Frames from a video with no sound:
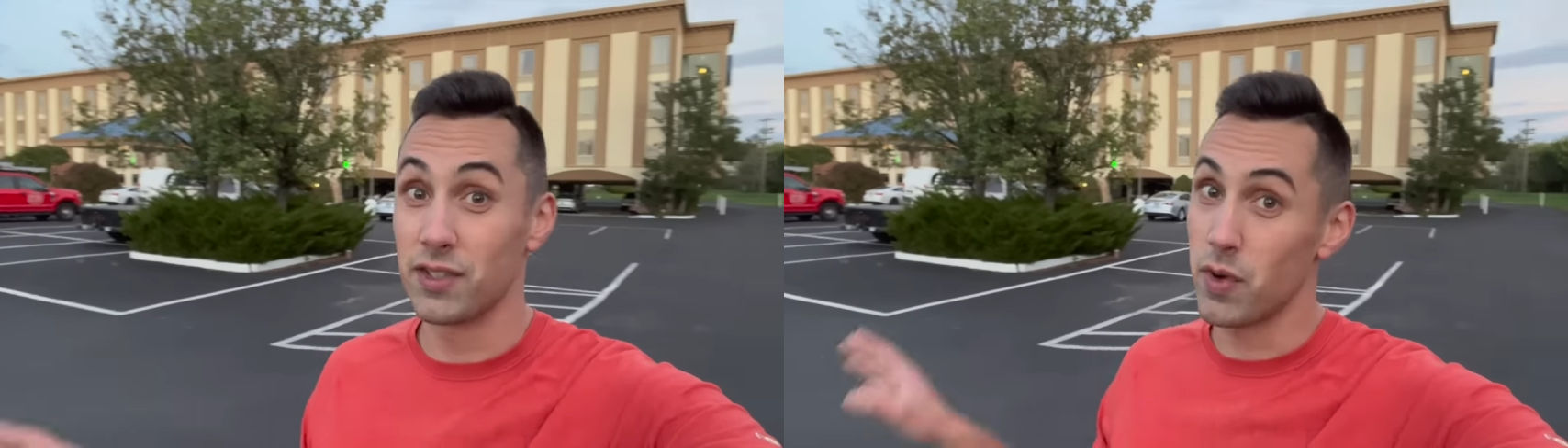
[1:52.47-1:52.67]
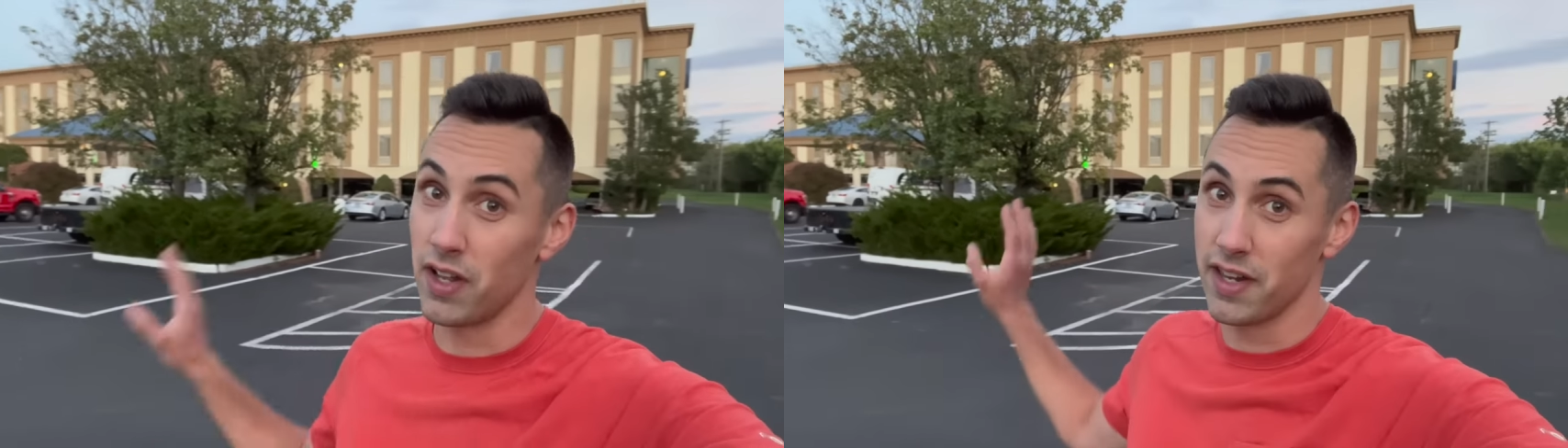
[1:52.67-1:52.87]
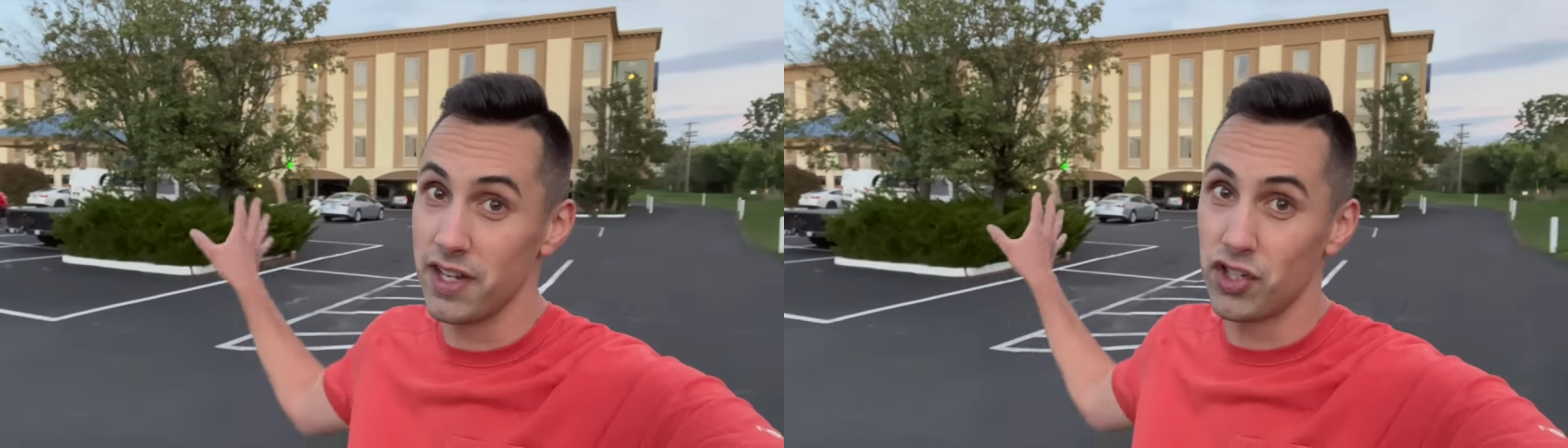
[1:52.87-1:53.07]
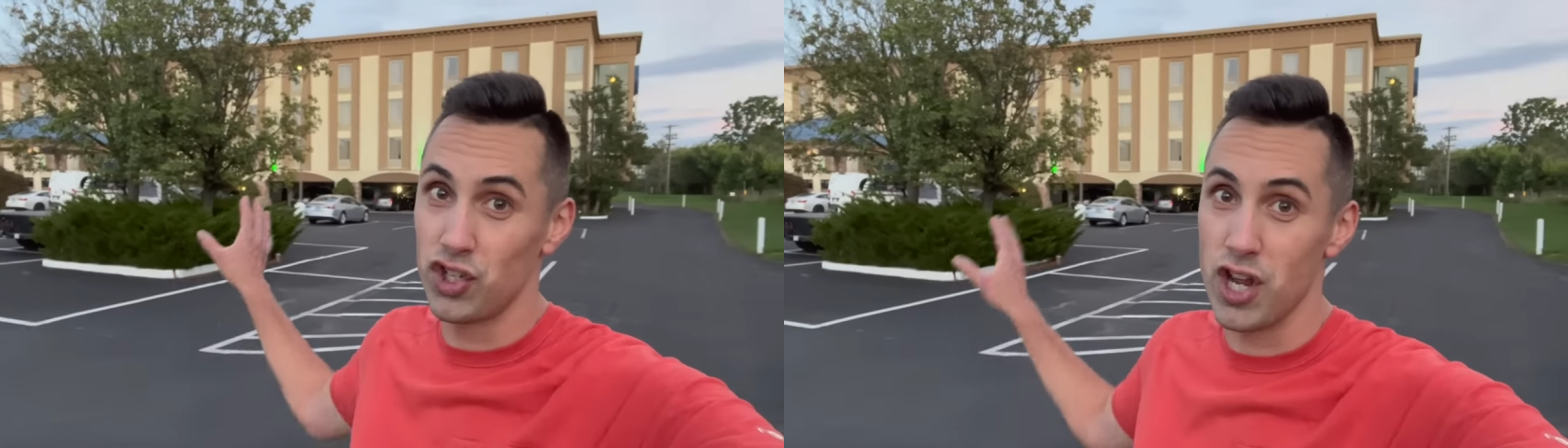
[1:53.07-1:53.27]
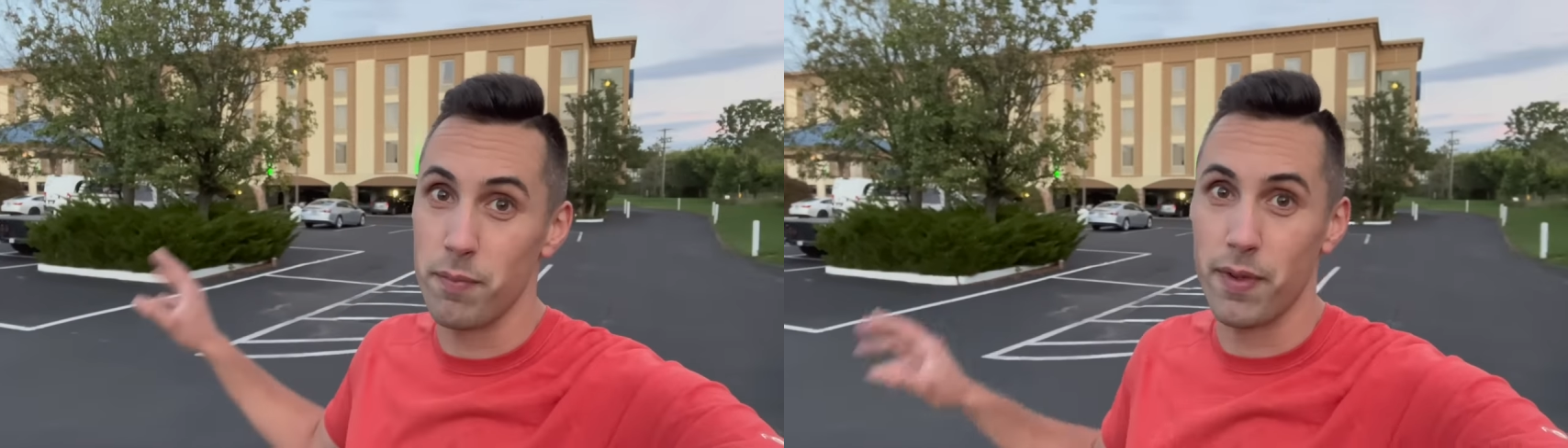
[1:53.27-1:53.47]
well, it is
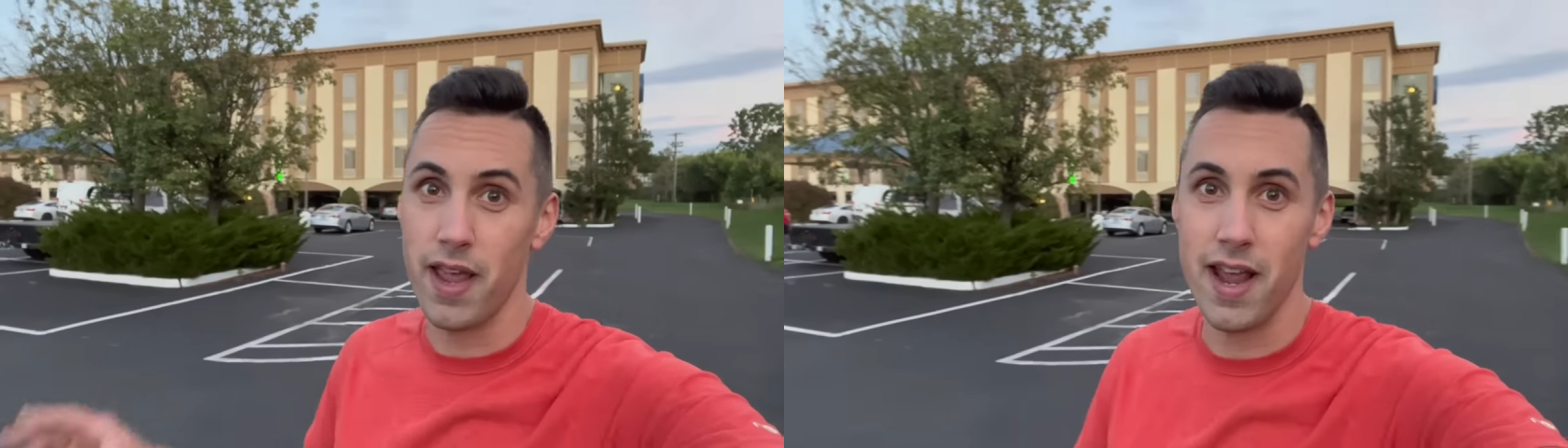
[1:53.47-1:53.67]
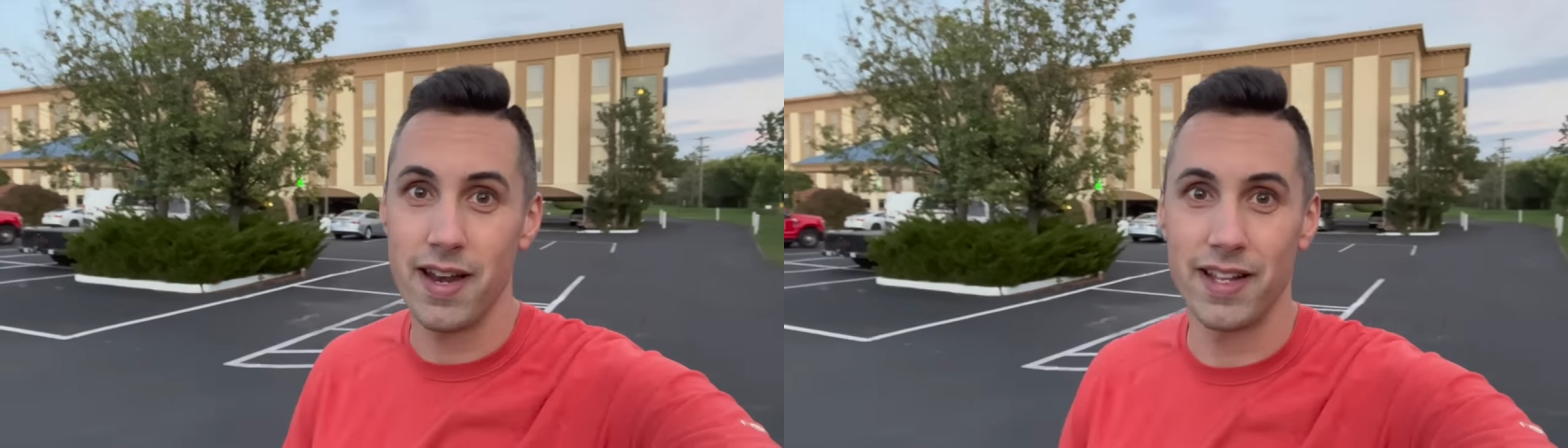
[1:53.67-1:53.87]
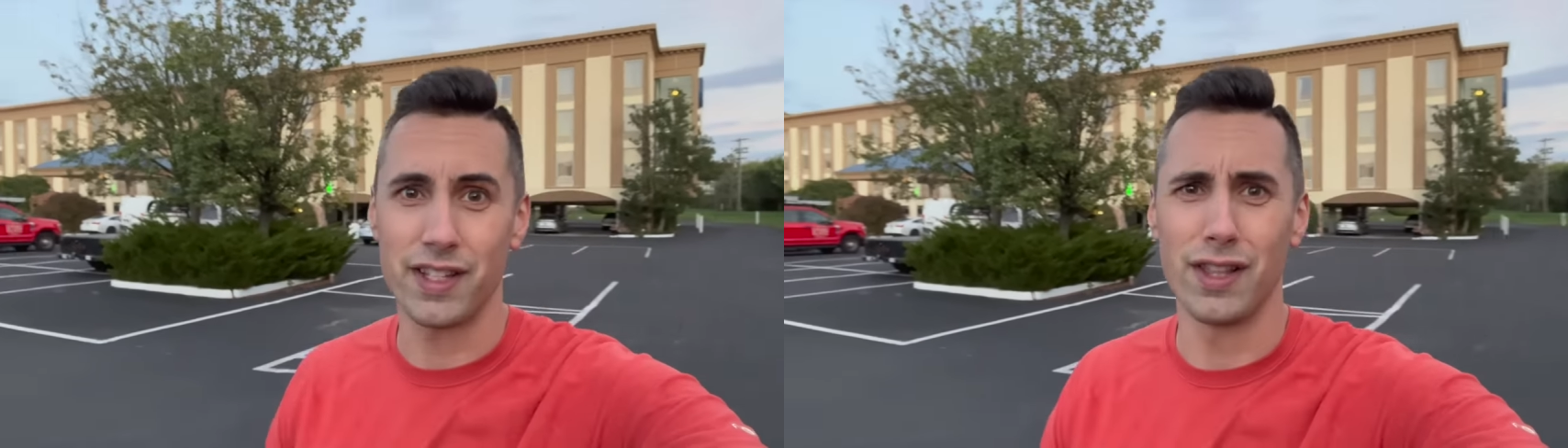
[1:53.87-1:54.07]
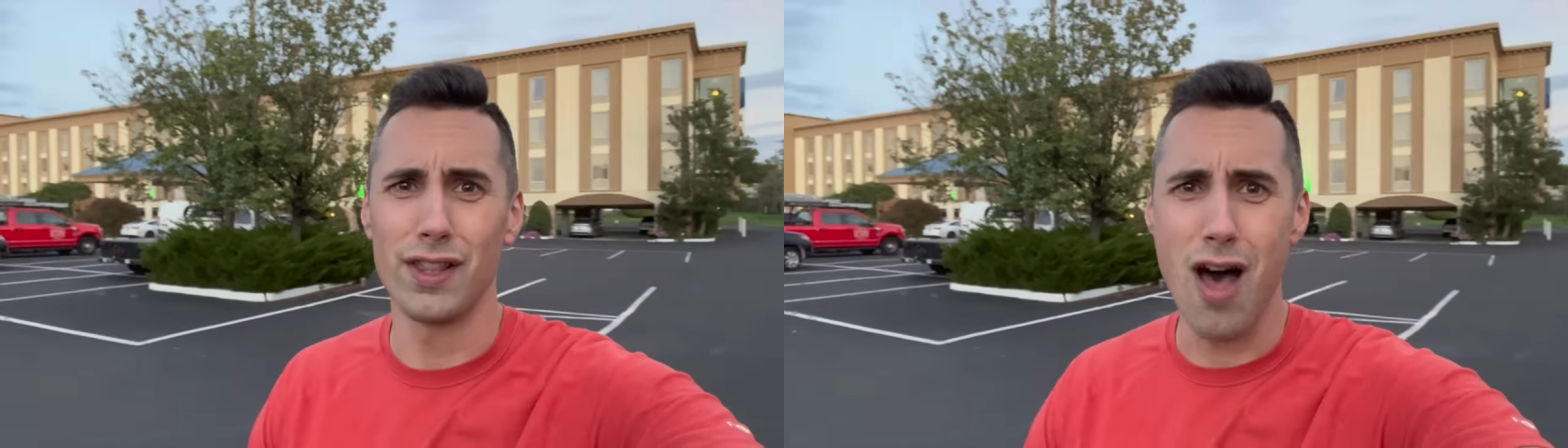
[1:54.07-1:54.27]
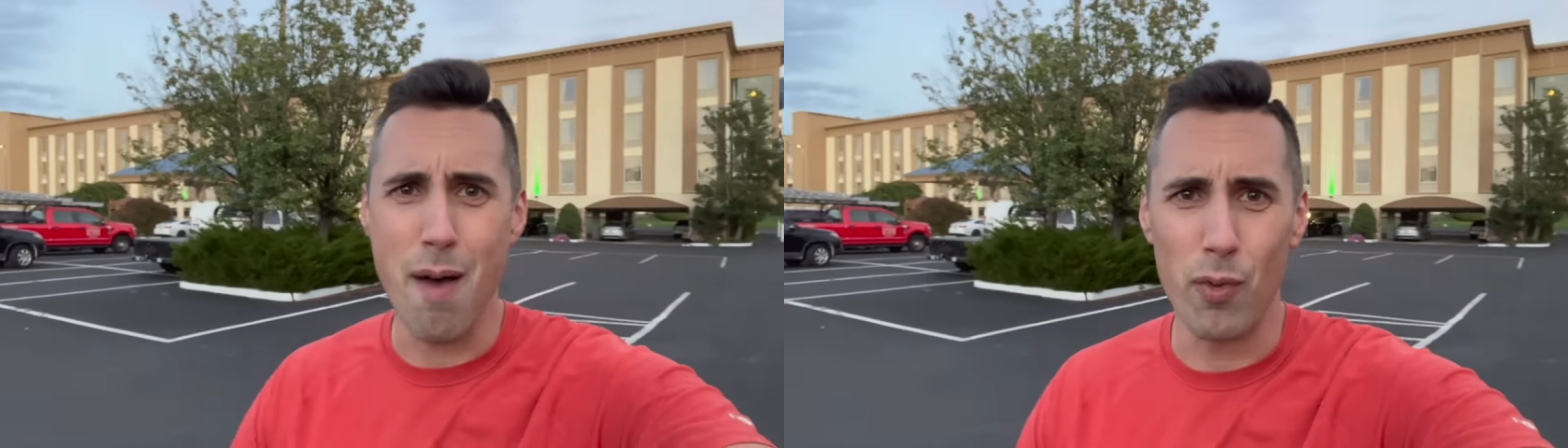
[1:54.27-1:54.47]
cheap and it's a
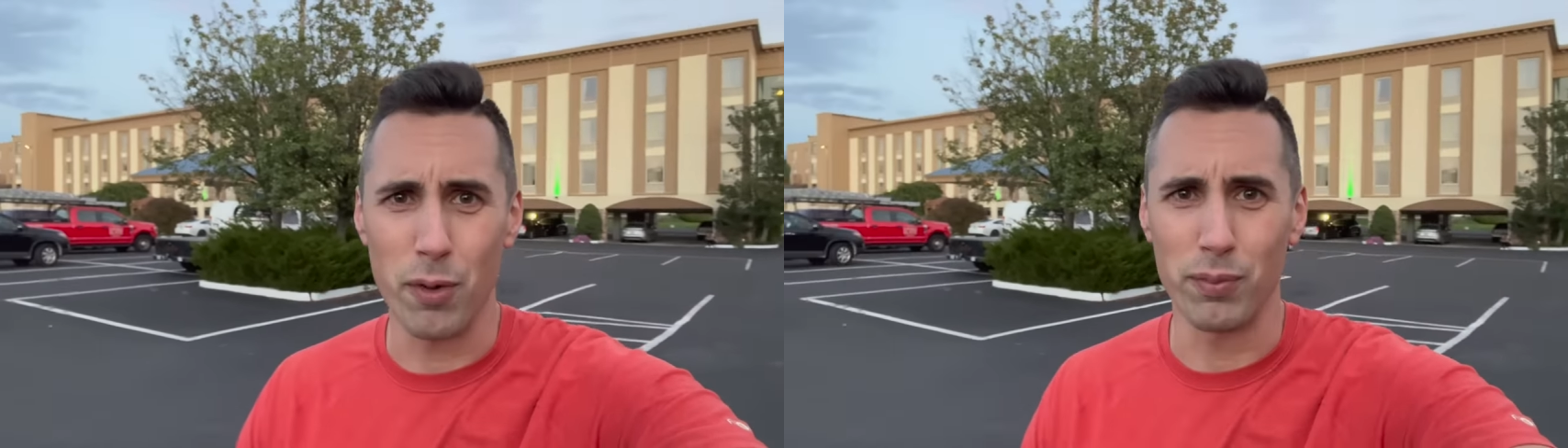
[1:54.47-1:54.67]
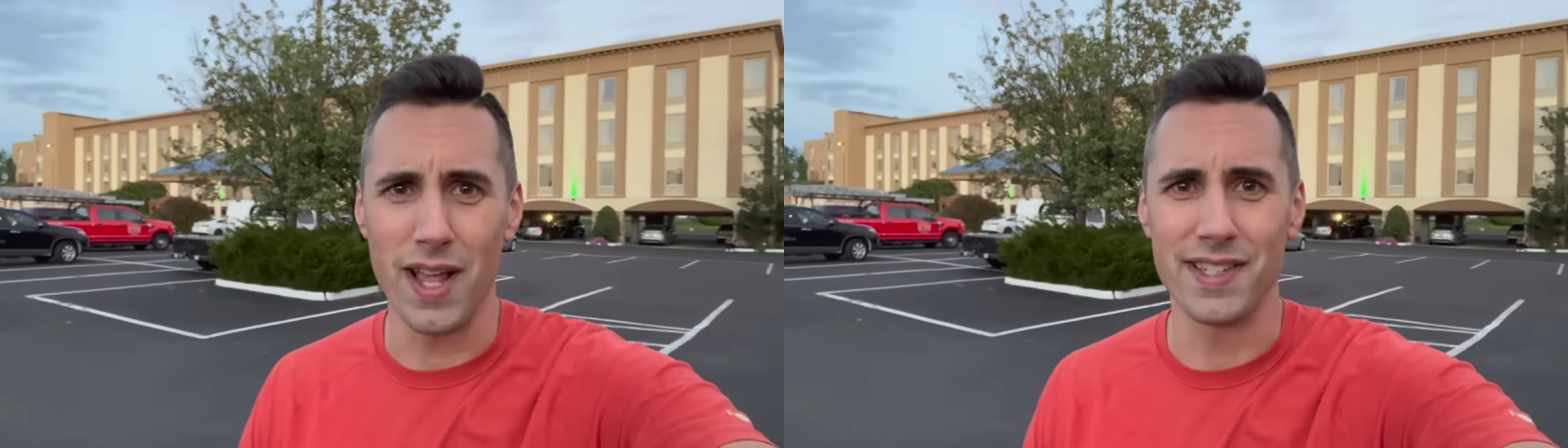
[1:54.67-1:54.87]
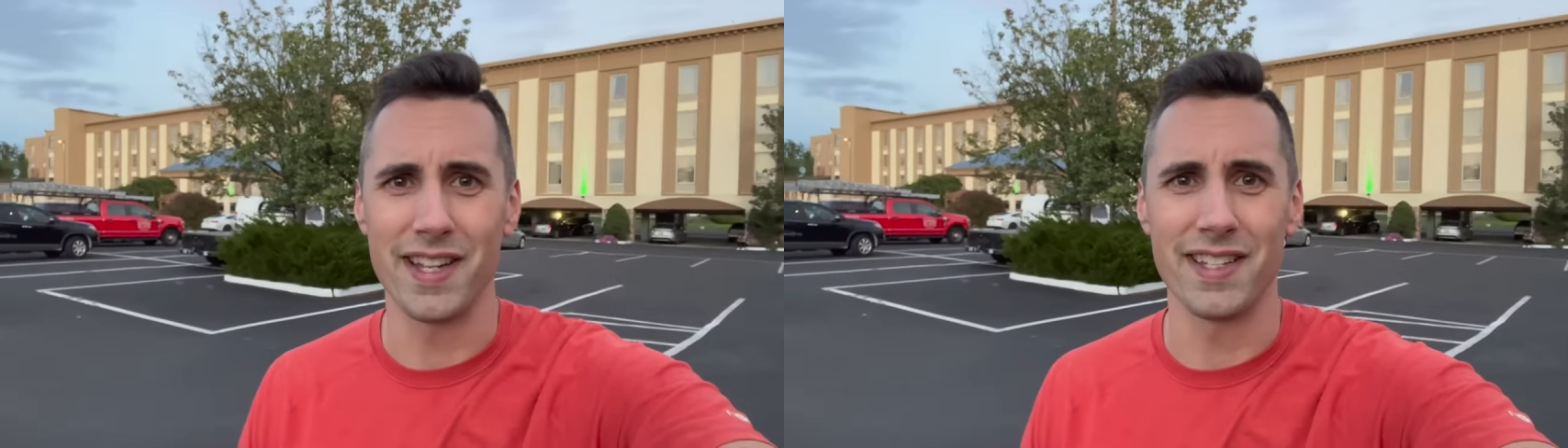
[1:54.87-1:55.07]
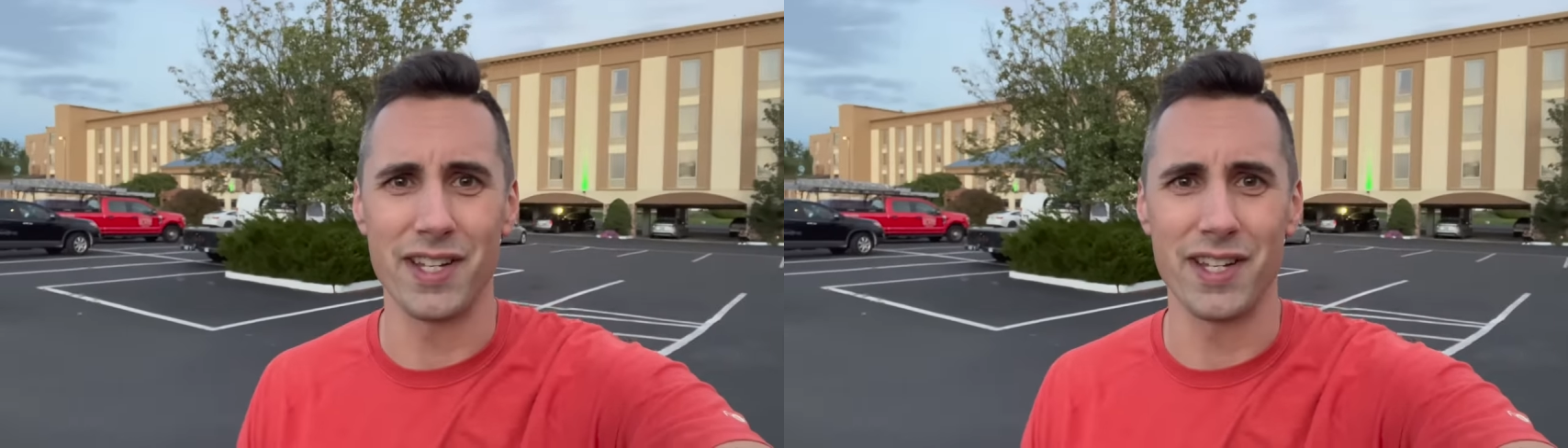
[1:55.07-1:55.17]
lot more pleasant